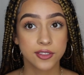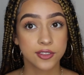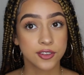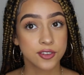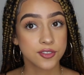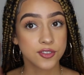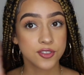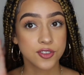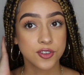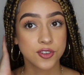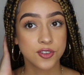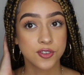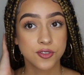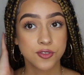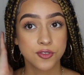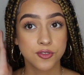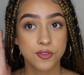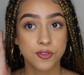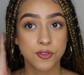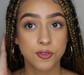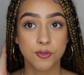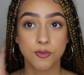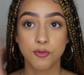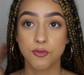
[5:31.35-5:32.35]
There's
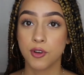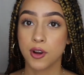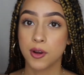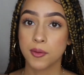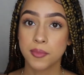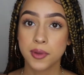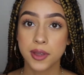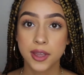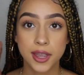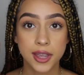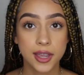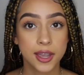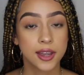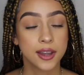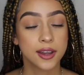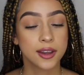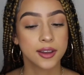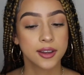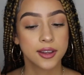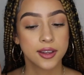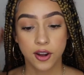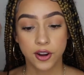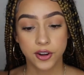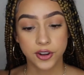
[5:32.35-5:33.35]
no rubbing
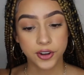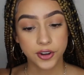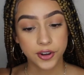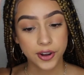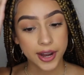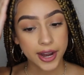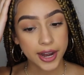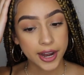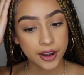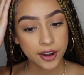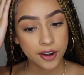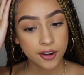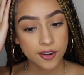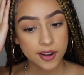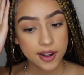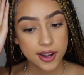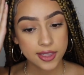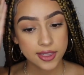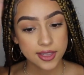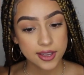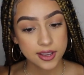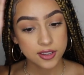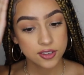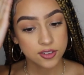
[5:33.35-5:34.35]
on your hair or
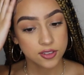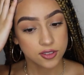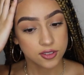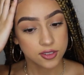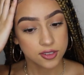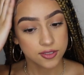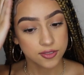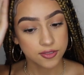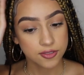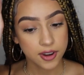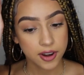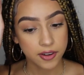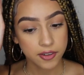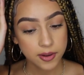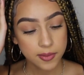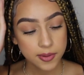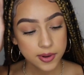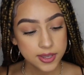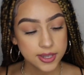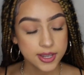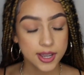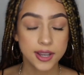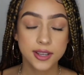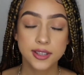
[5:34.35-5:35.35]
anything, so it's very
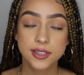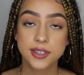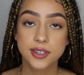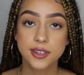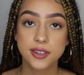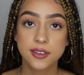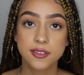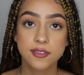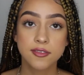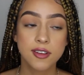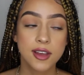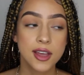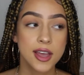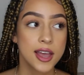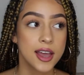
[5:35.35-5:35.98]
protective.